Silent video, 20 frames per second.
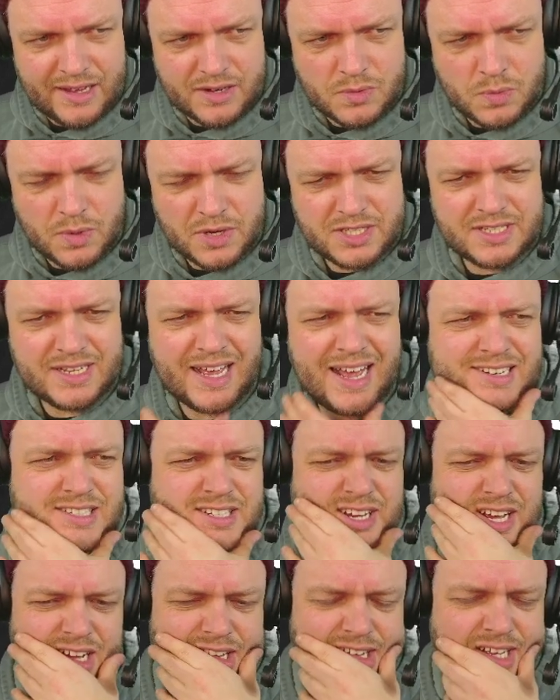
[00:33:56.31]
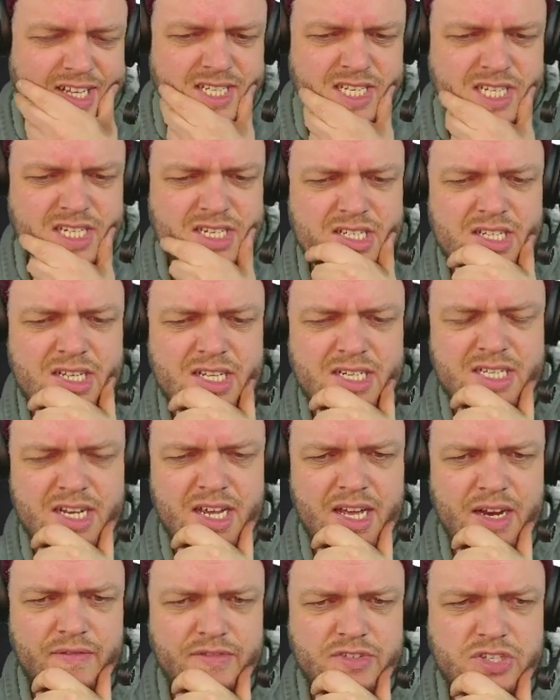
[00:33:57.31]
What does that tell us? That's
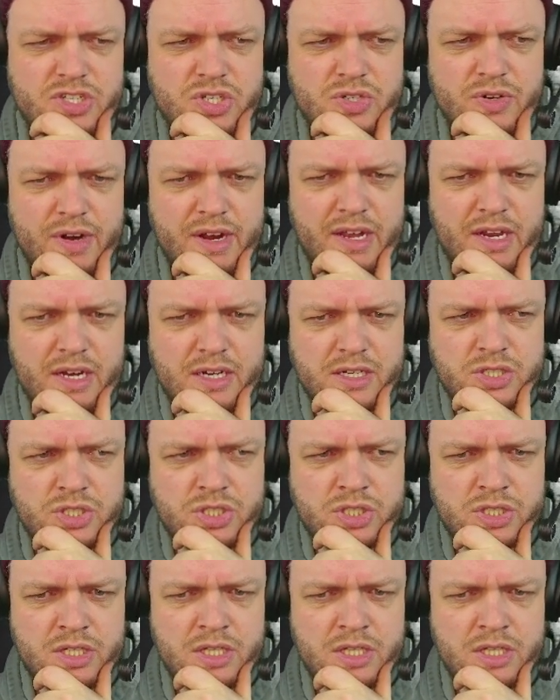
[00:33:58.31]
kind of strange.